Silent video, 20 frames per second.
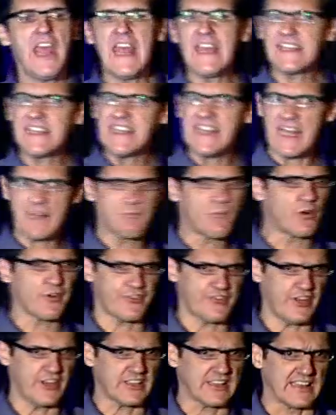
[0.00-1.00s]
It can get more
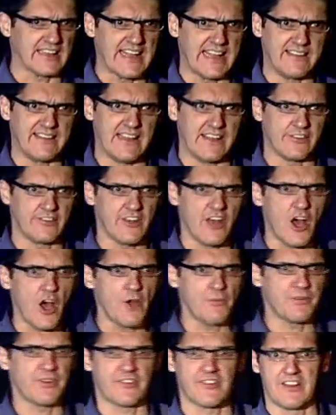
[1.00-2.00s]
subtle than this,
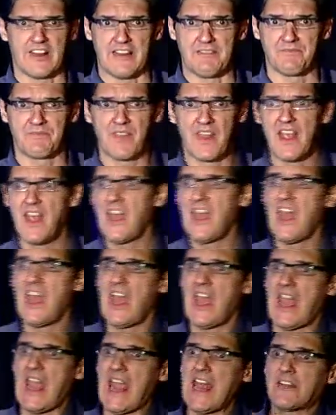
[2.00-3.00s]
obviously.
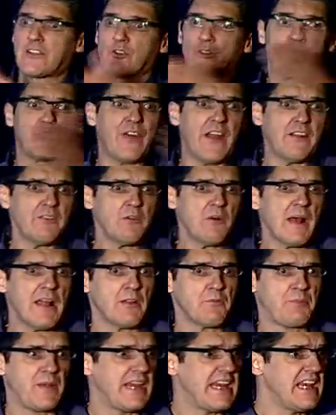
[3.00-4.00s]
It could very
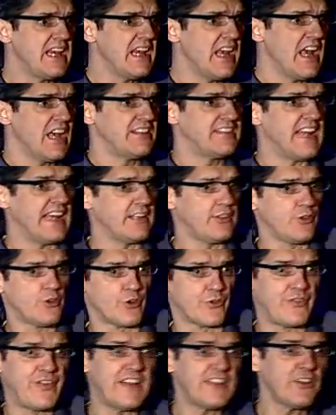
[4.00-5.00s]
well be that
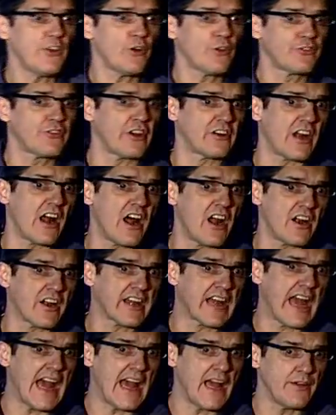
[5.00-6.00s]
your videos are
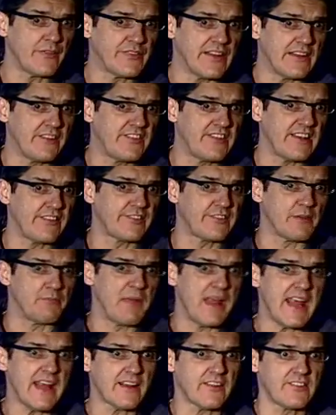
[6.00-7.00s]
archived in system
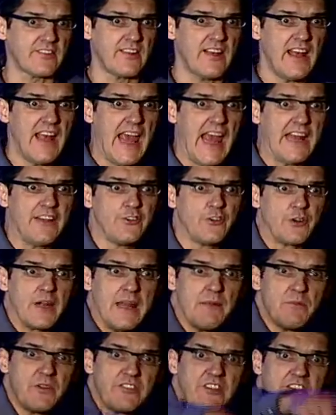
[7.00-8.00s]
X, and your
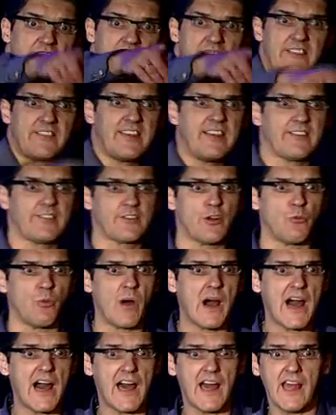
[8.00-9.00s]
images in system
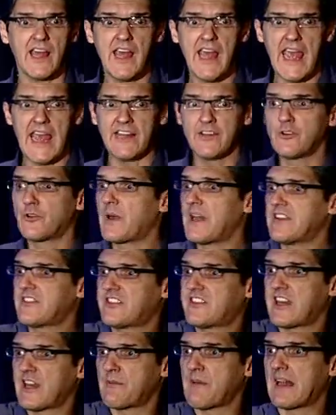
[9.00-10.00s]
Y, and your
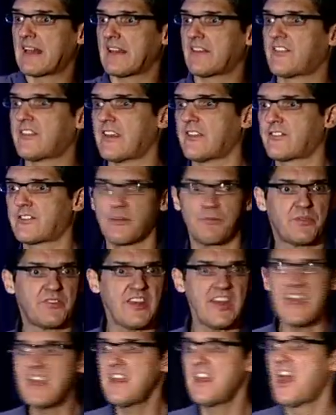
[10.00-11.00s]
HTML in system
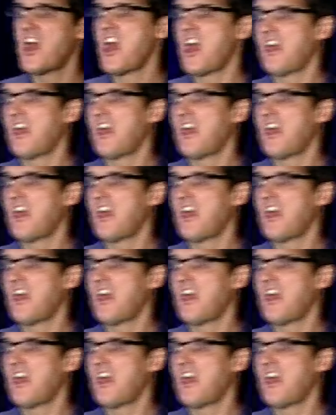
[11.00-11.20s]
Z,